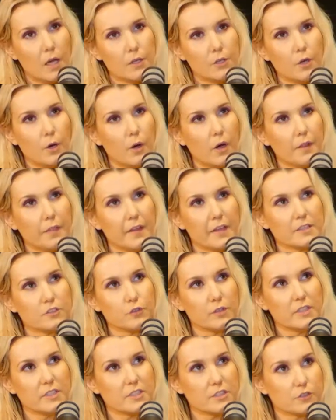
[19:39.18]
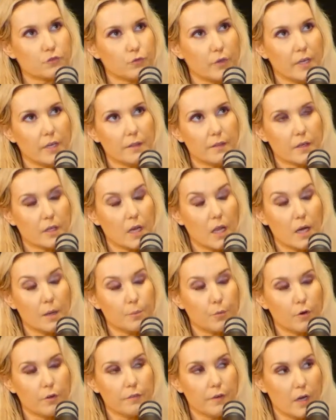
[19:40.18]
No, I think it's really just reading the client
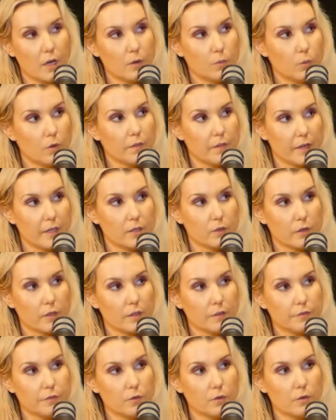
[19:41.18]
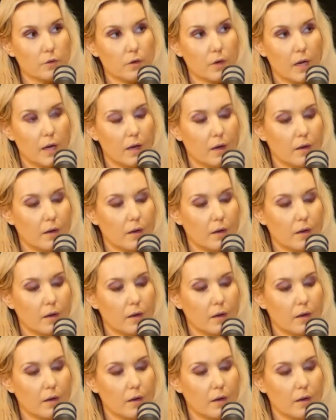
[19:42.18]
profile and what they're looking for.